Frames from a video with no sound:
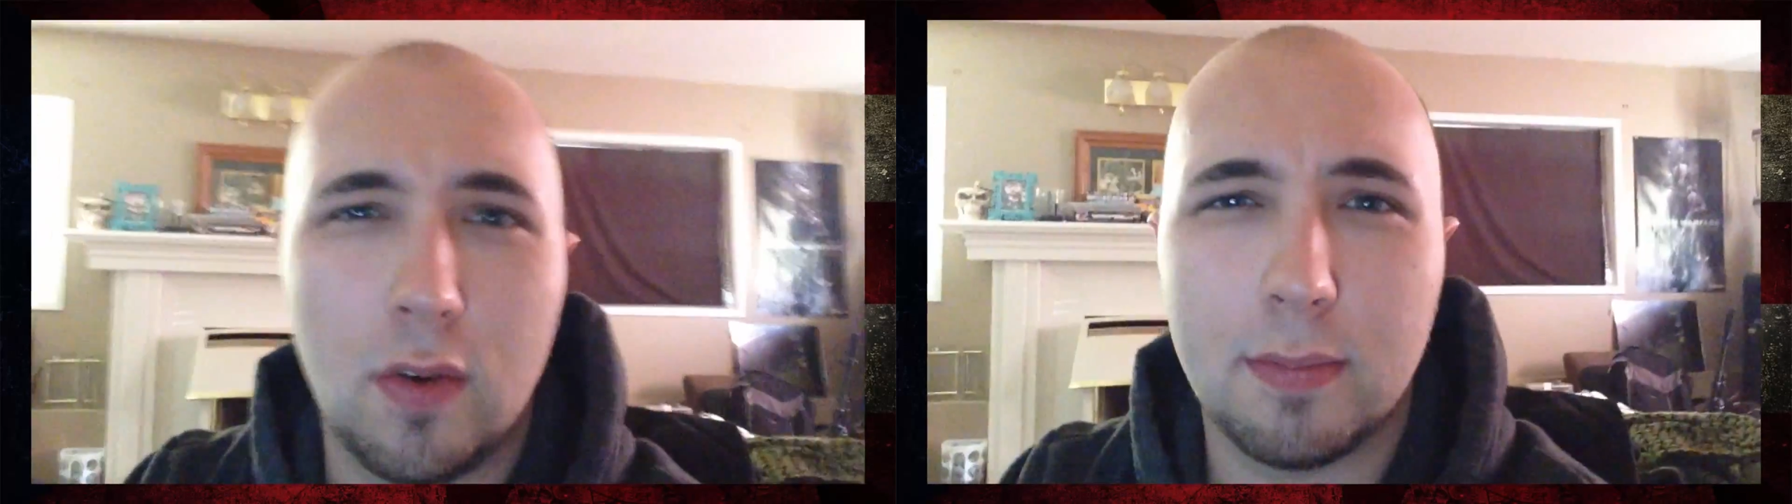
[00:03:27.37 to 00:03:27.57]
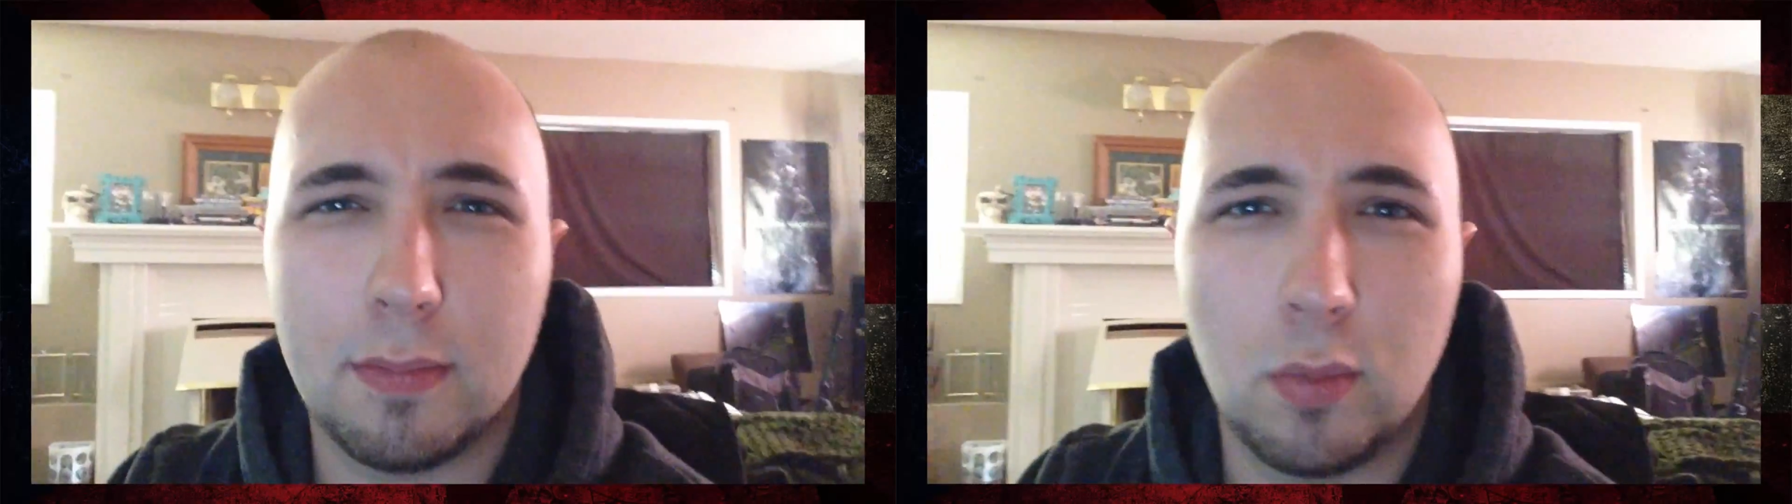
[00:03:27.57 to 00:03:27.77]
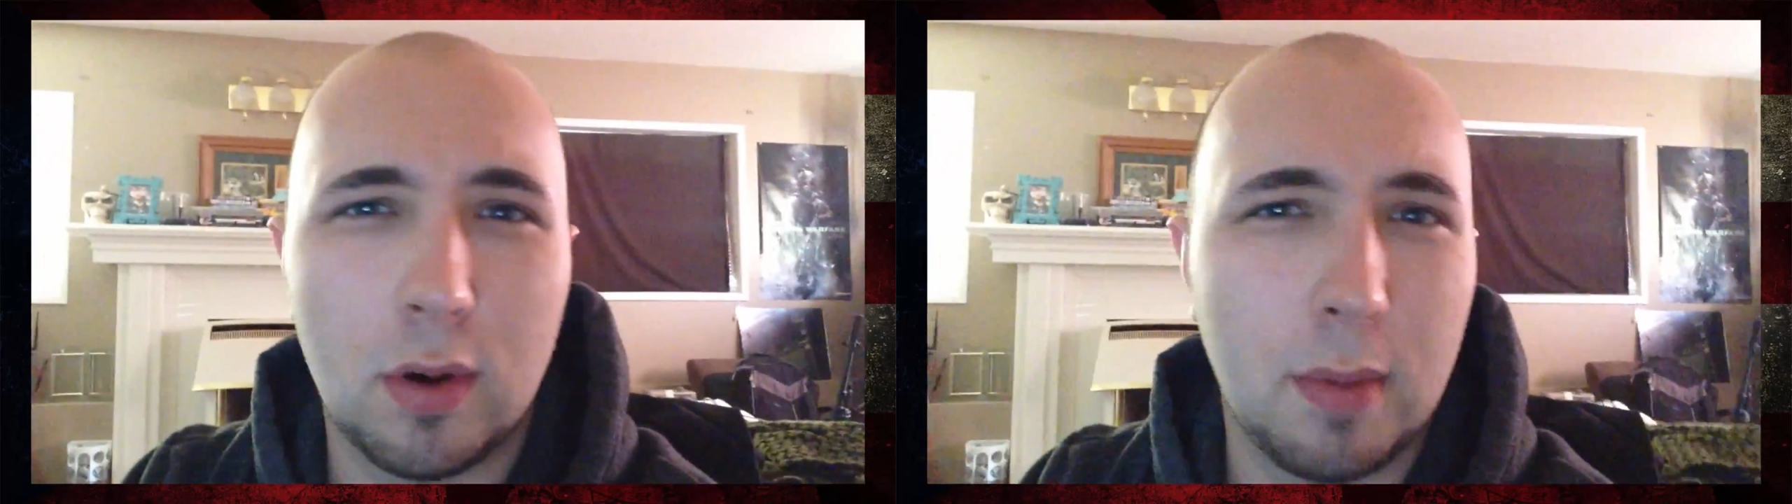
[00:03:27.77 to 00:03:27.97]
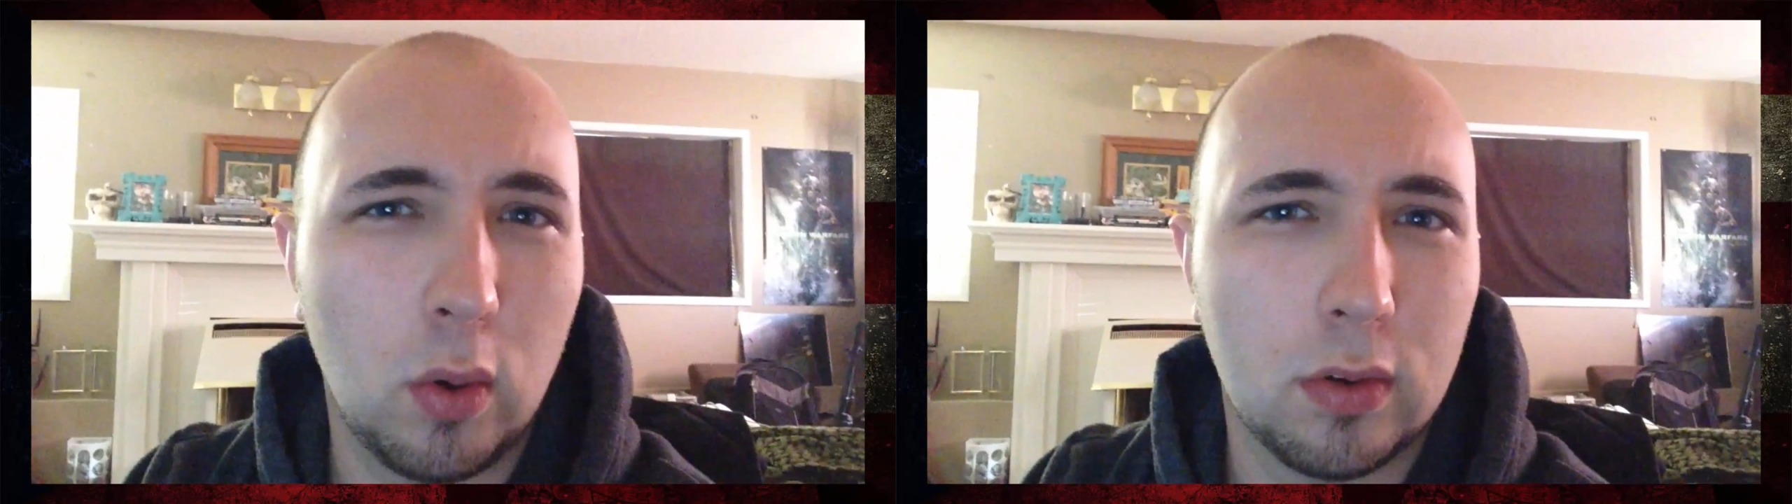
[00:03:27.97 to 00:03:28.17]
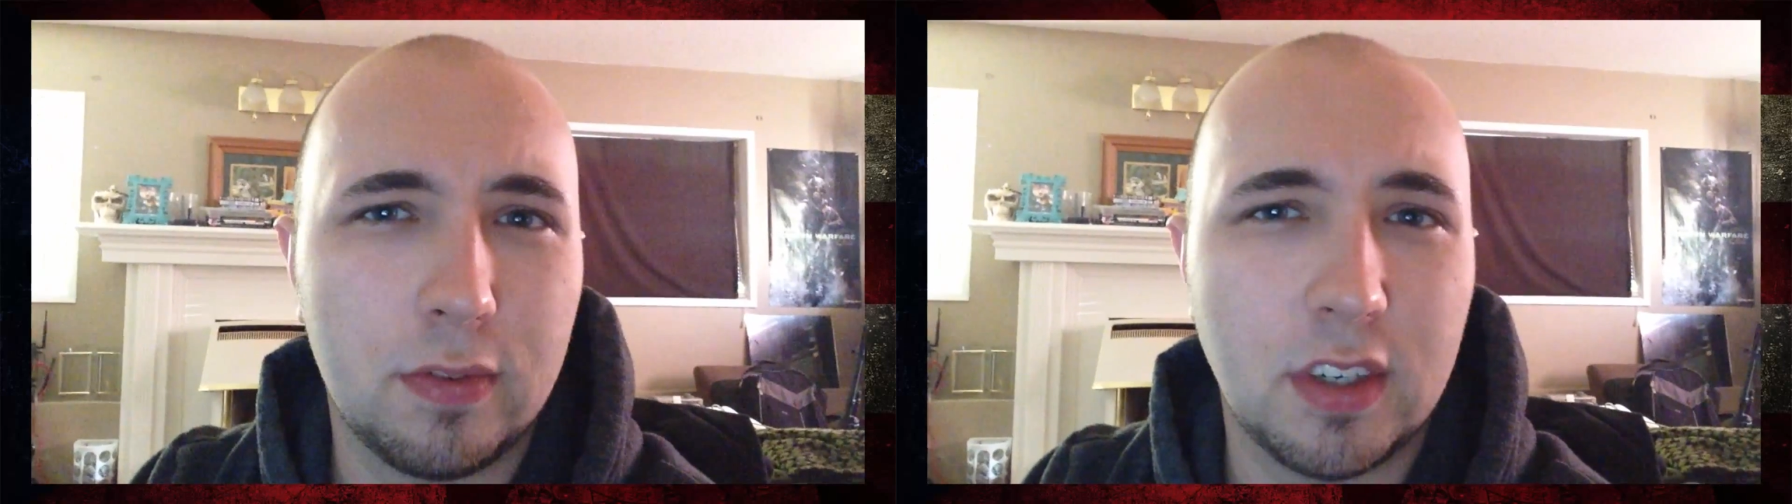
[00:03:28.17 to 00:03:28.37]
from one of my
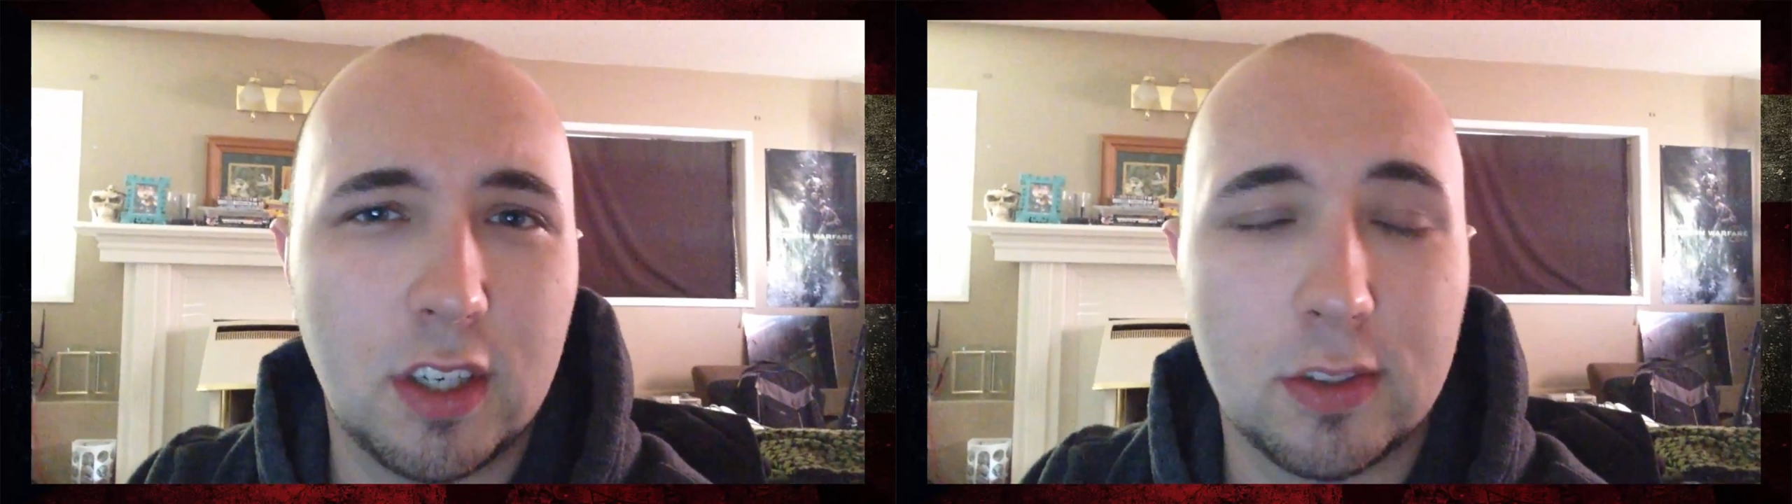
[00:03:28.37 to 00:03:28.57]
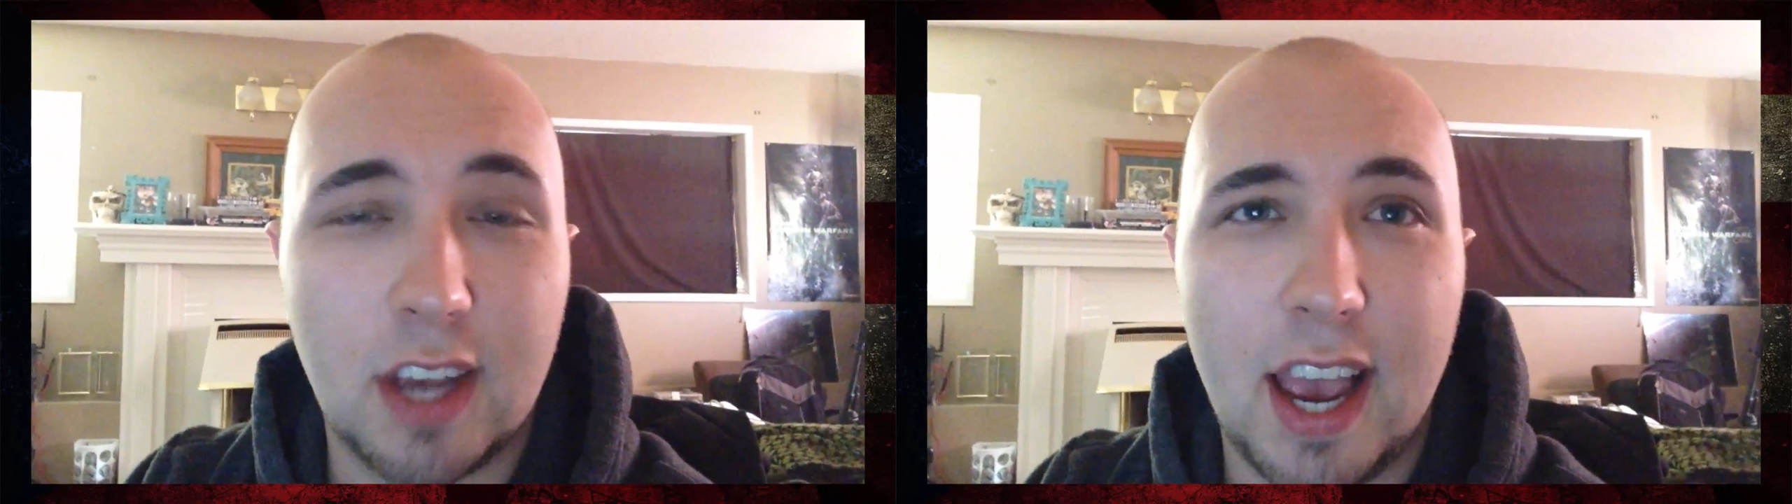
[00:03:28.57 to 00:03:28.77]
older videos,